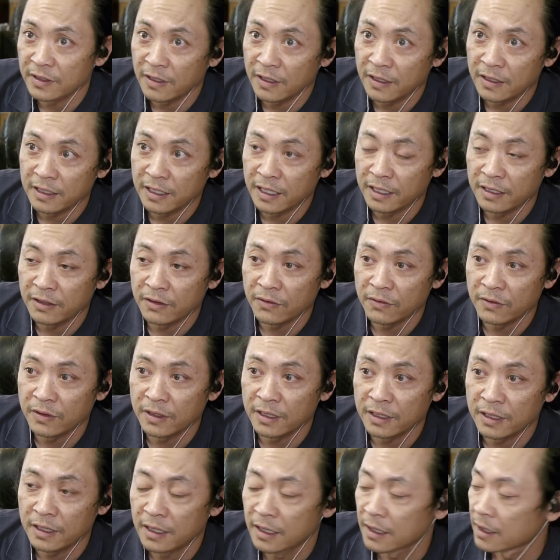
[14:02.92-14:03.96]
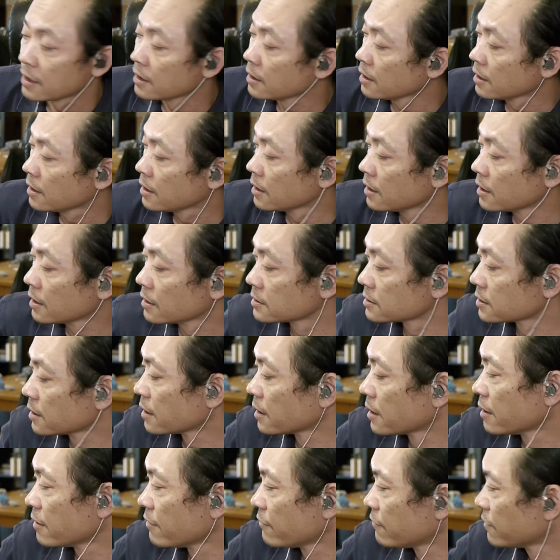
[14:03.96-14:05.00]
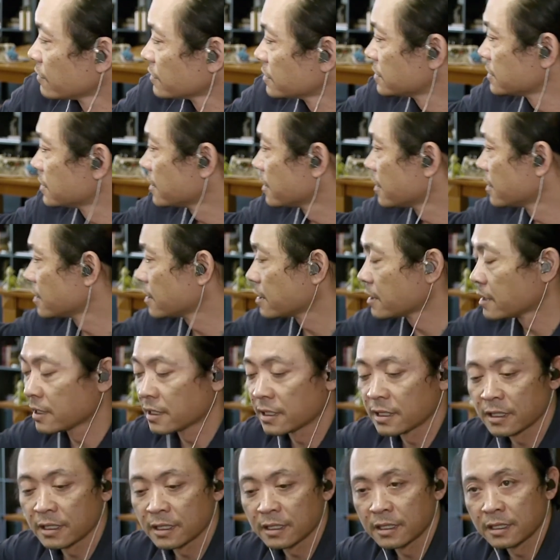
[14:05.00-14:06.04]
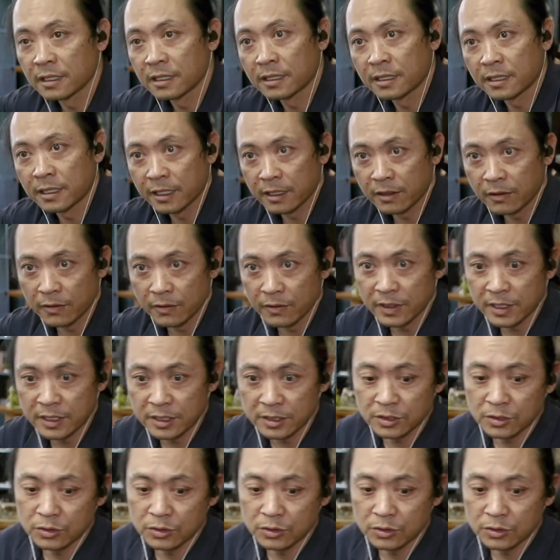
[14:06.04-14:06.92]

93. That's all I have for us today. And like always,